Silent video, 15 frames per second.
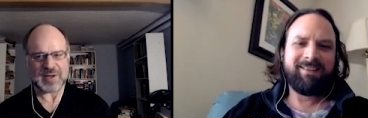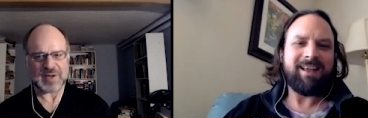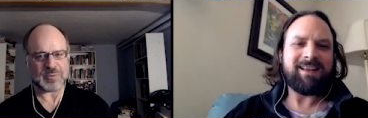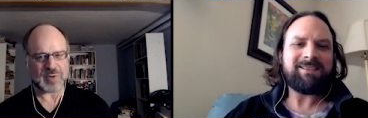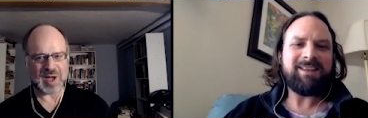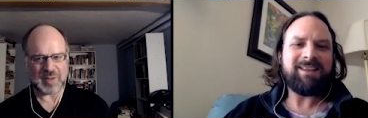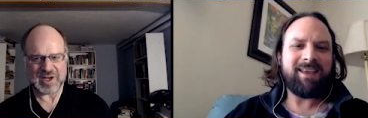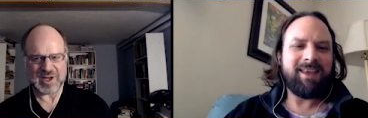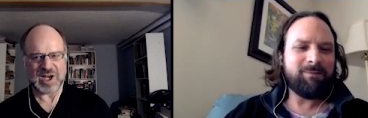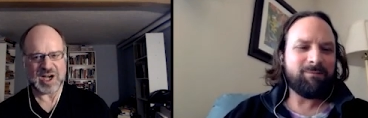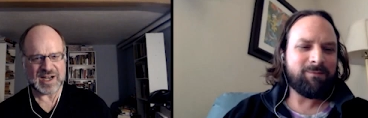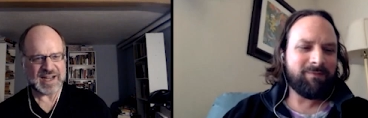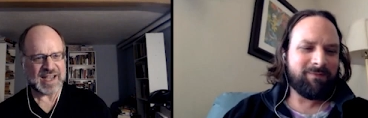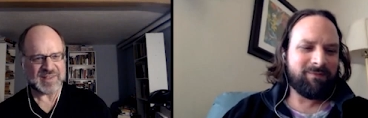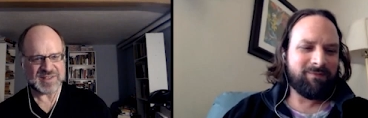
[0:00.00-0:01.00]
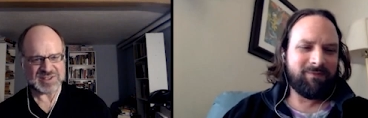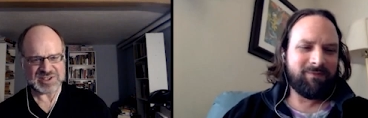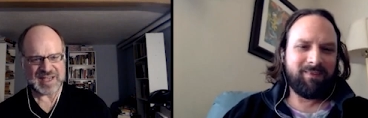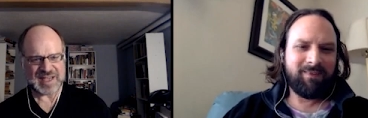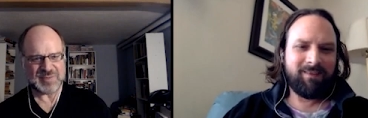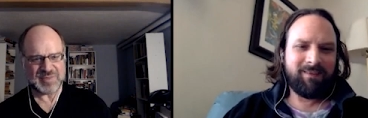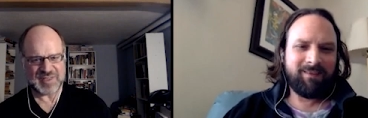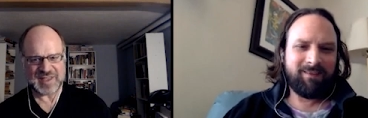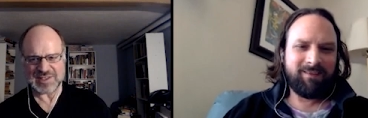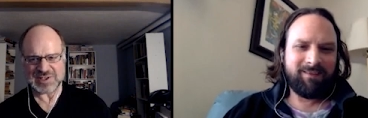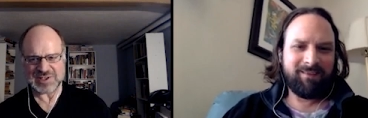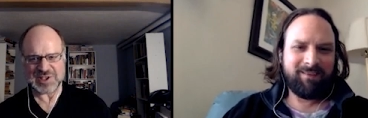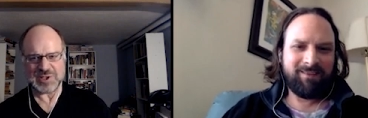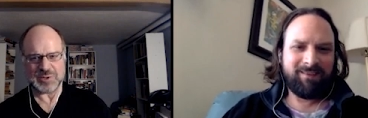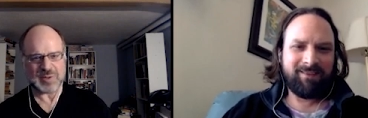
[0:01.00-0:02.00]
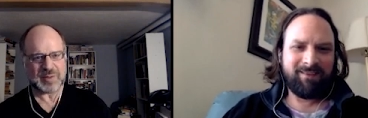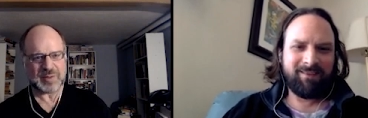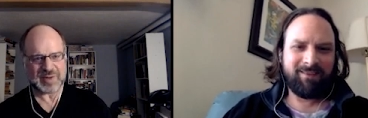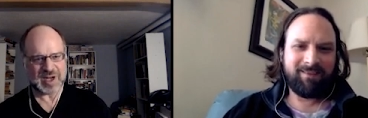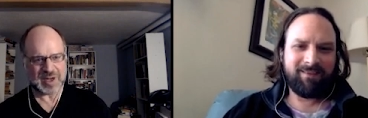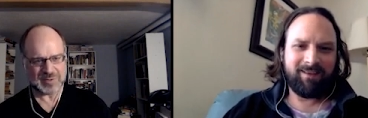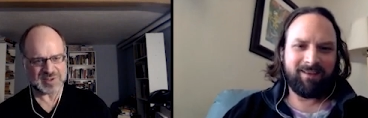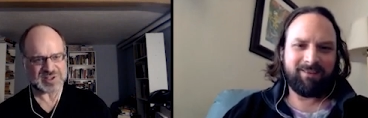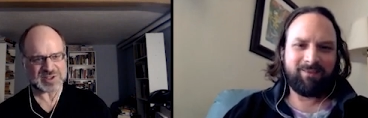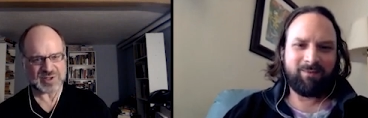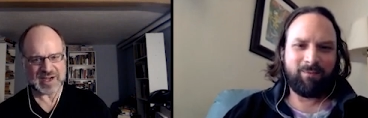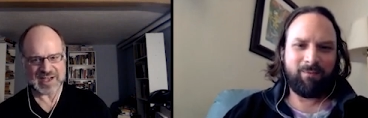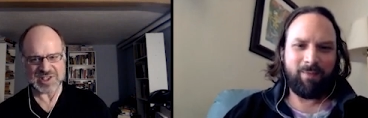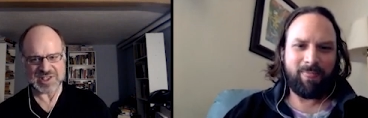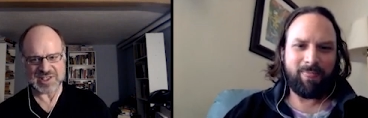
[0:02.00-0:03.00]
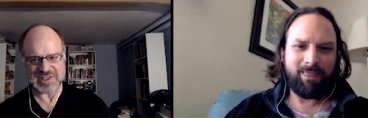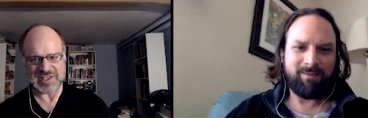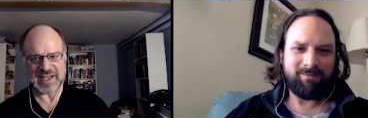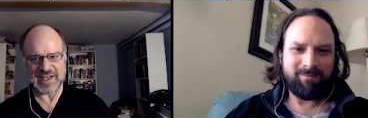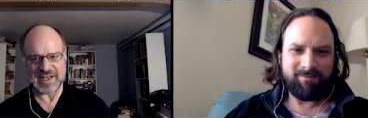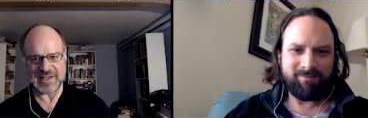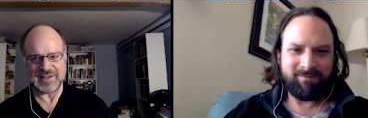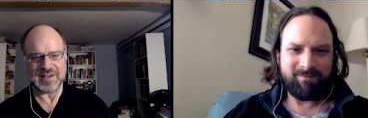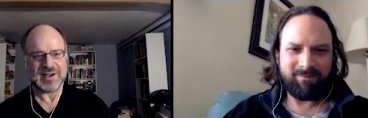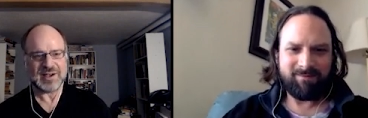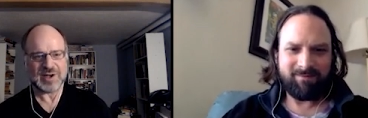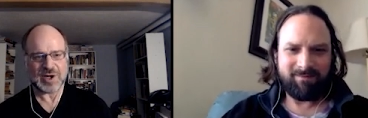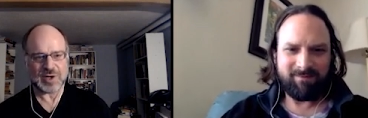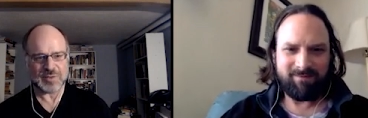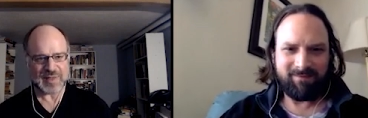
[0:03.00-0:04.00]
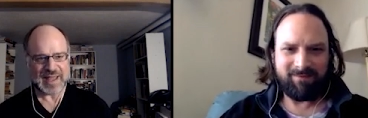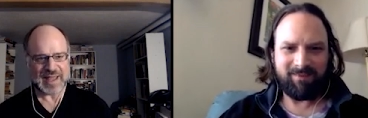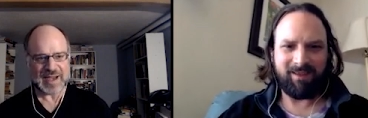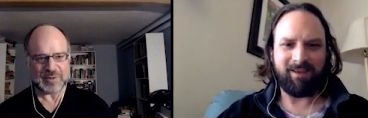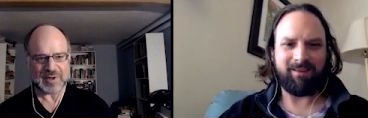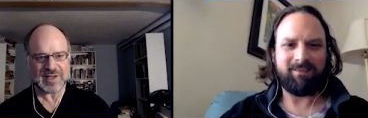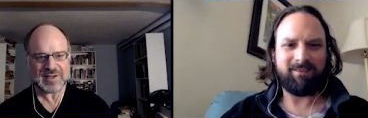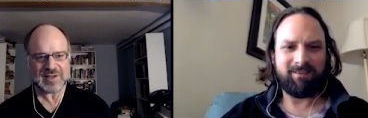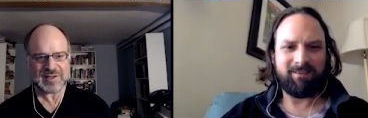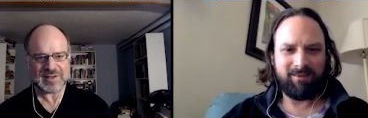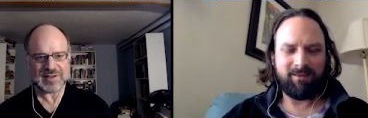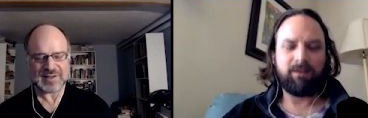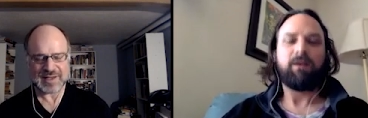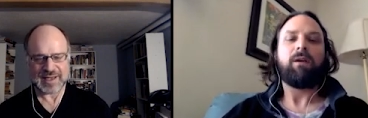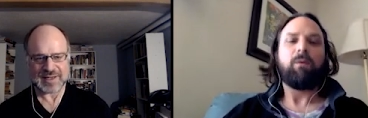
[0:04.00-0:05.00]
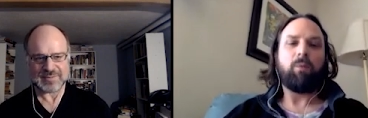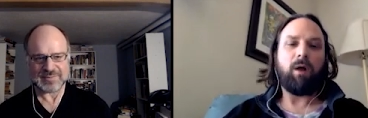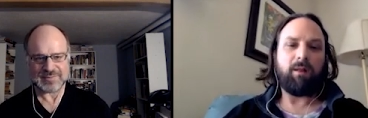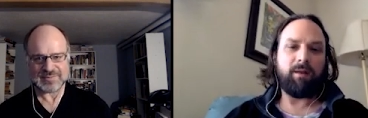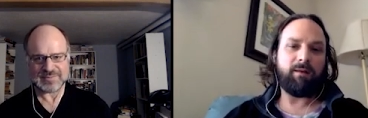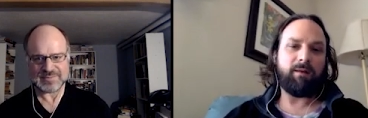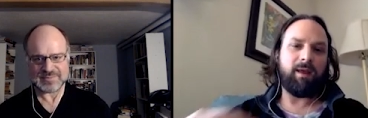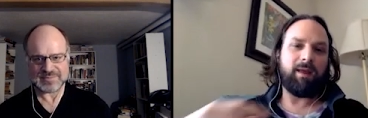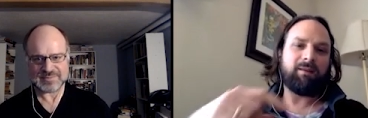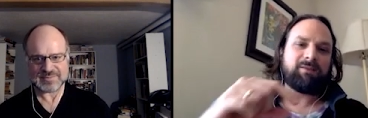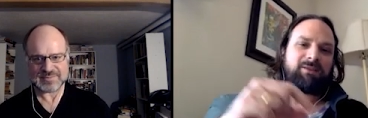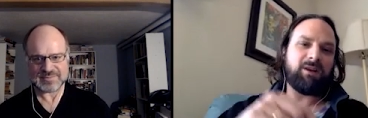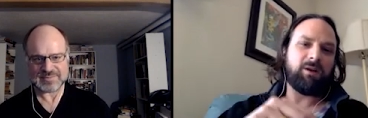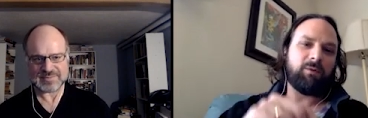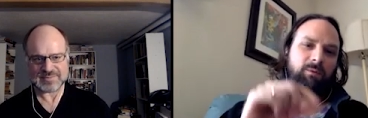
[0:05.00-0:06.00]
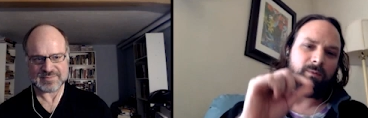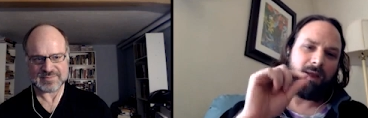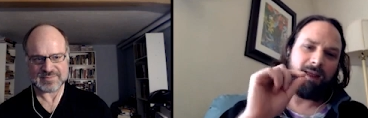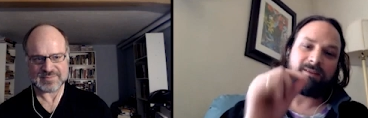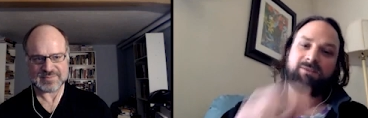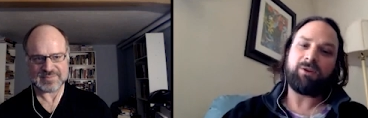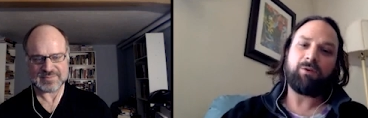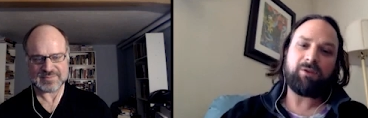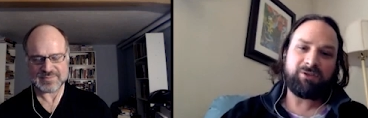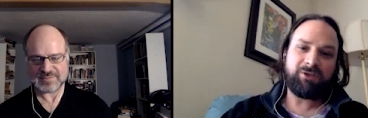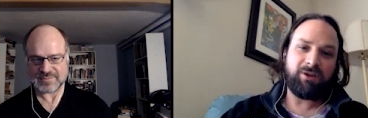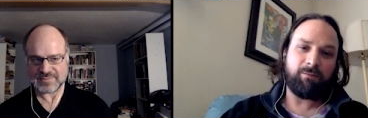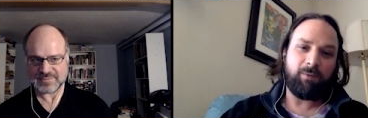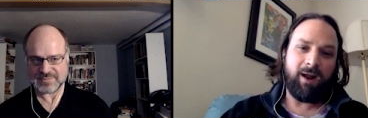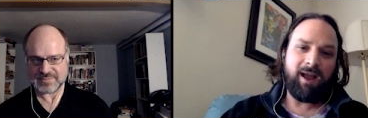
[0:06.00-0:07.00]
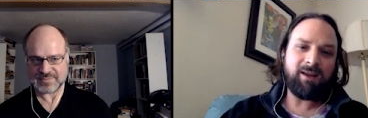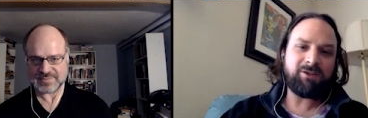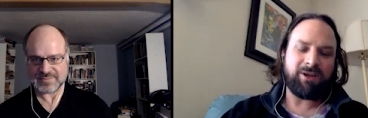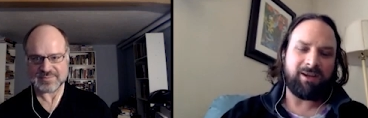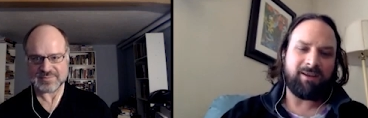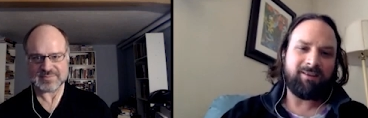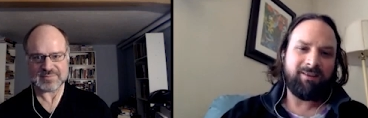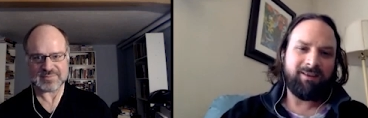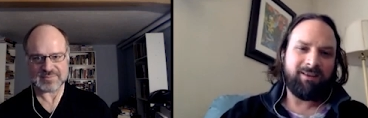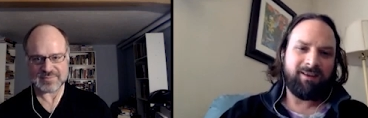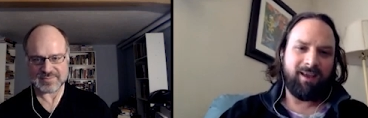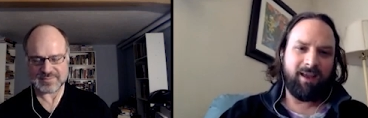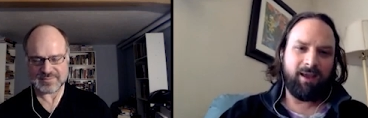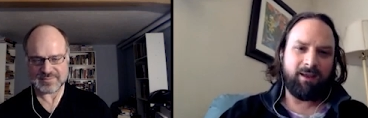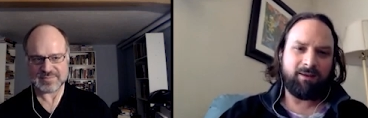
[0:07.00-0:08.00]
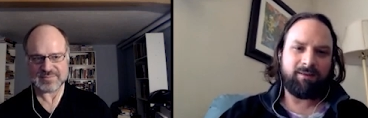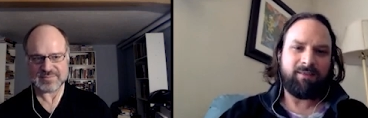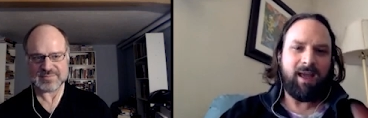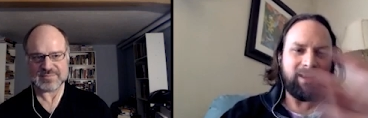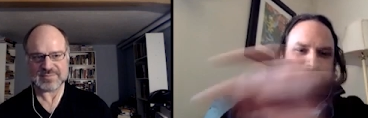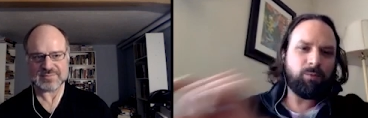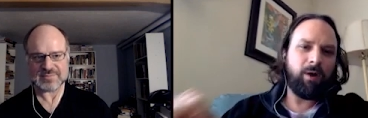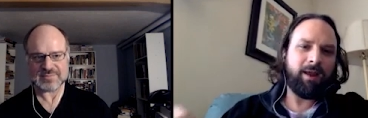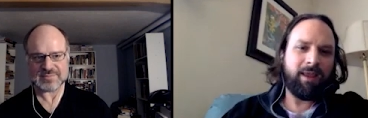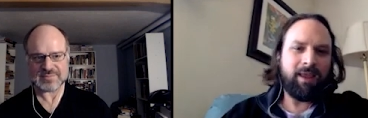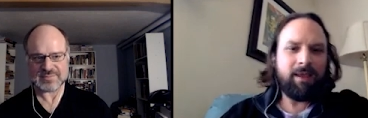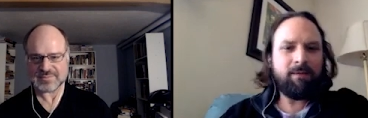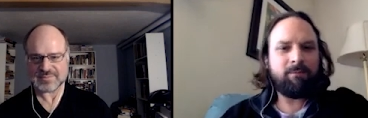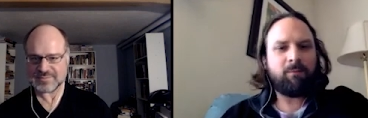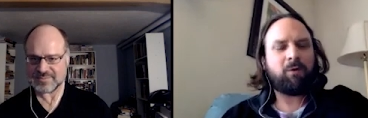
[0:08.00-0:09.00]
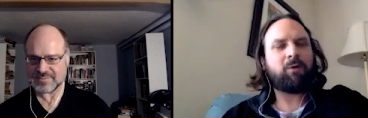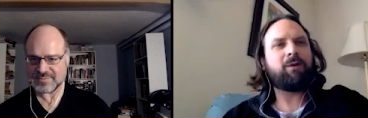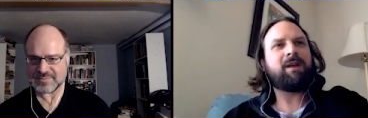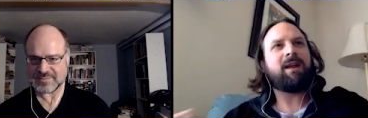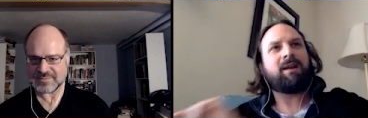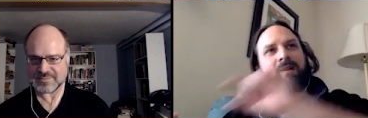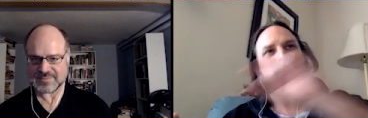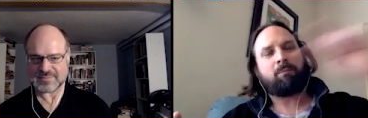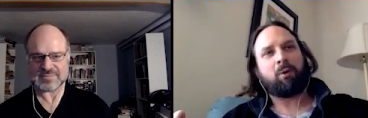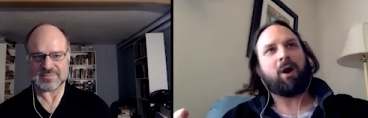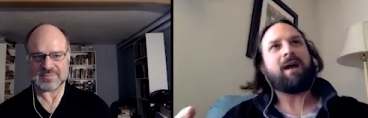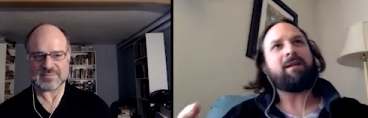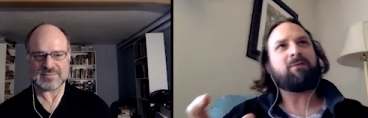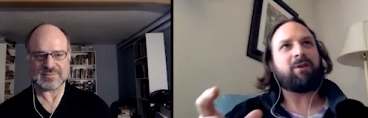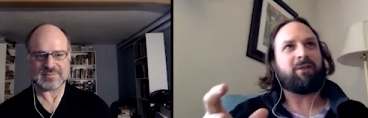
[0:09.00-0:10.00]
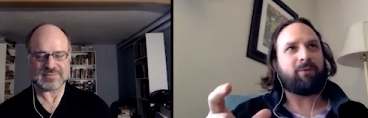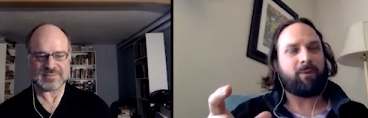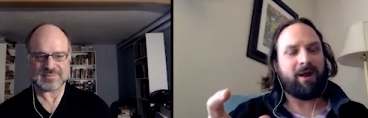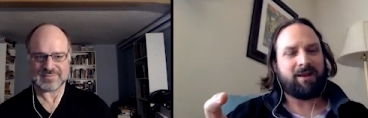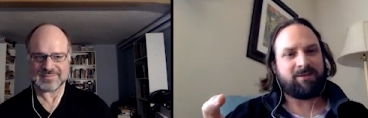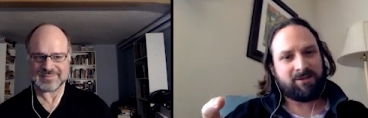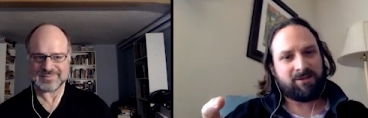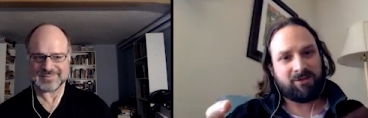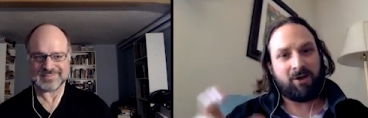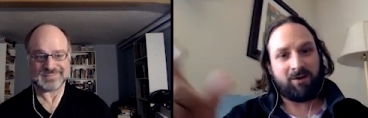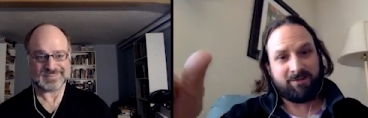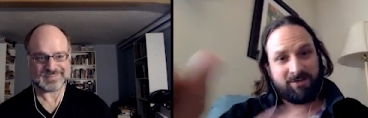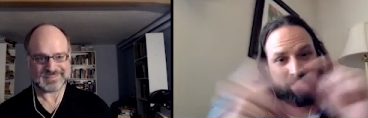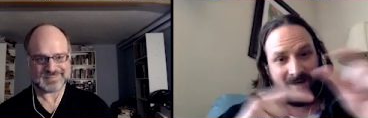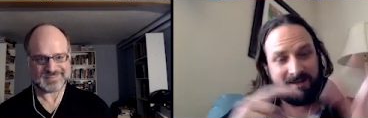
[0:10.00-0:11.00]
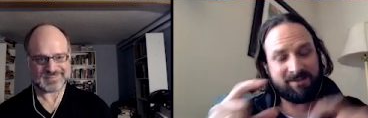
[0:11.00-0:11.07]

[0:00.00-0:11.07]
Speaker 1: Ramanan like, had the same thing too. Ramanan was scratching his head over that one. Yeah, yeah.
Speaker 2: Well, and and so and so did Jim Raggi, mm-hmm. and that's why he created a private thread to talk to